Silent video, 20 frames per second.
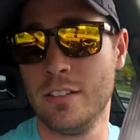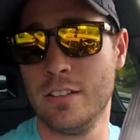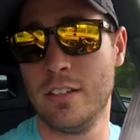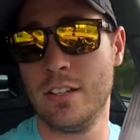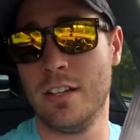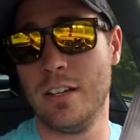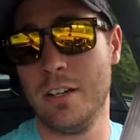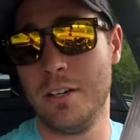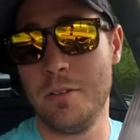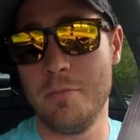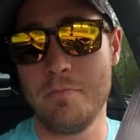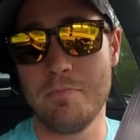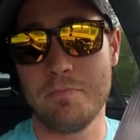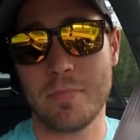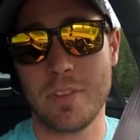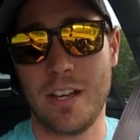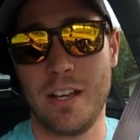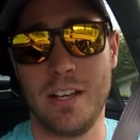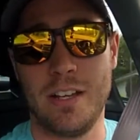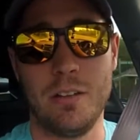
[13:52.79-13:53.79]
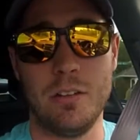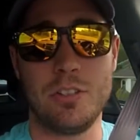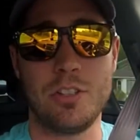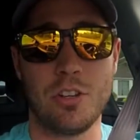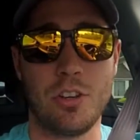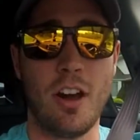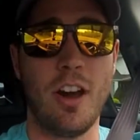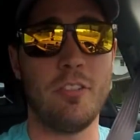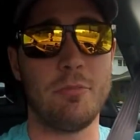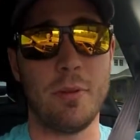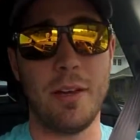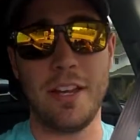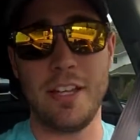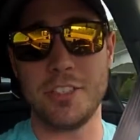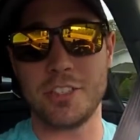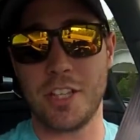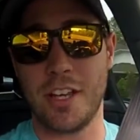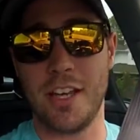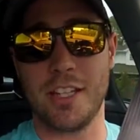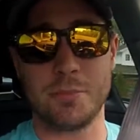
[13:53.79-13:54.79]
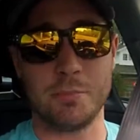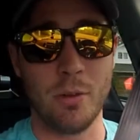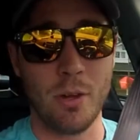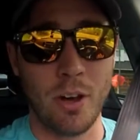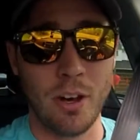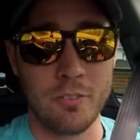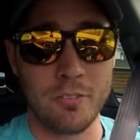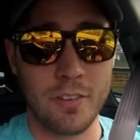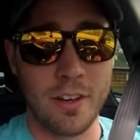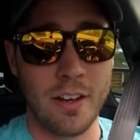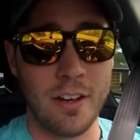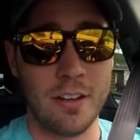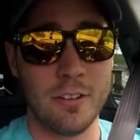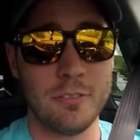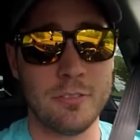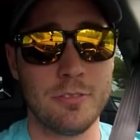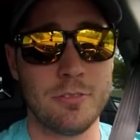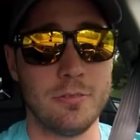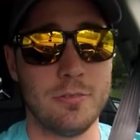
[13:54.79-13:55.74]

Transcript: I took off my HKS blow-off valve,